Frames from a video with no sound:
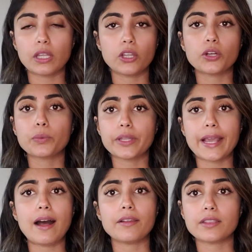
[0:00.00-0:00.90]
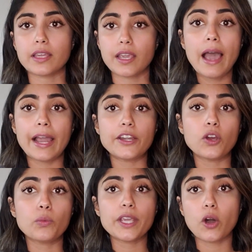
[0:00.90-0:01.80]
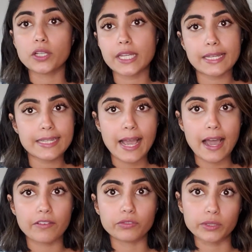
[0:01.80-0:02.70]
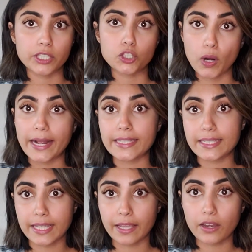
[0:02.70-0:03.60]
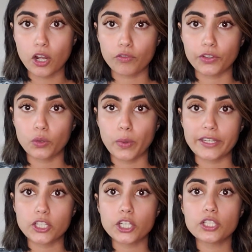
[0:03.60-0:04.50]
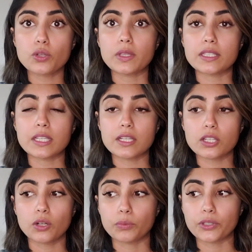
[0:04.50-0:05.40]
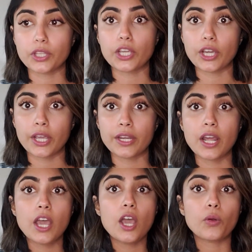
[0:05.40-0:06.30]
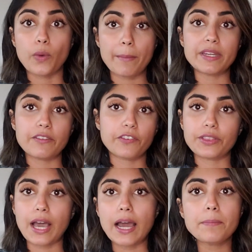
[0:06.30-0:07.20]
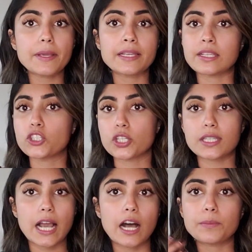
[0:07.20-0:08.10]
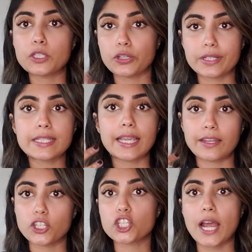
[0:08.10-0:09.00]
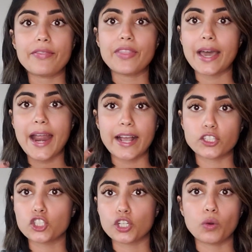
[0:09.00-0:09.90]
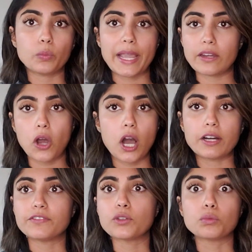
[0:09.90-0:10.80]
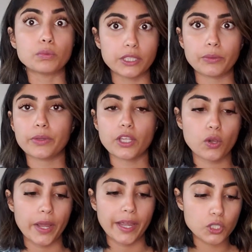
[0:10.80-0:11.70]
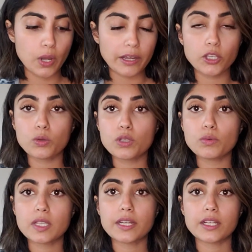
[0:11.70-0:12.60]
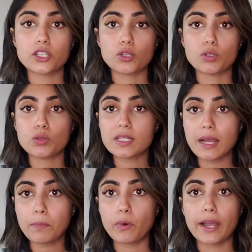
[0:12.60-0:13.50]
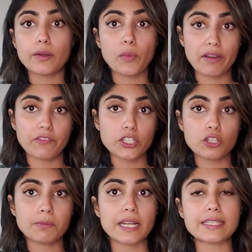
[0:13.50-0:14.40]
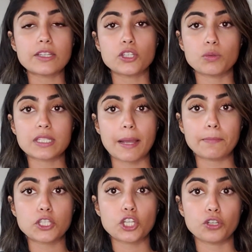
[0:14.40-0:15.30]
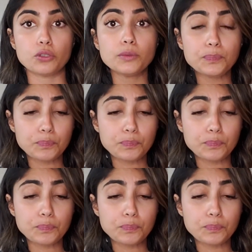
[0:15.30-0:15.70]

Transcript: and look really healthy. I know we all tend to have really dry skin over the winter, so this is a really good remedy for that because it just helps your skin shed that extra weight off really, really quick. So how you use it is you do step one, wait for two minutes and do step two.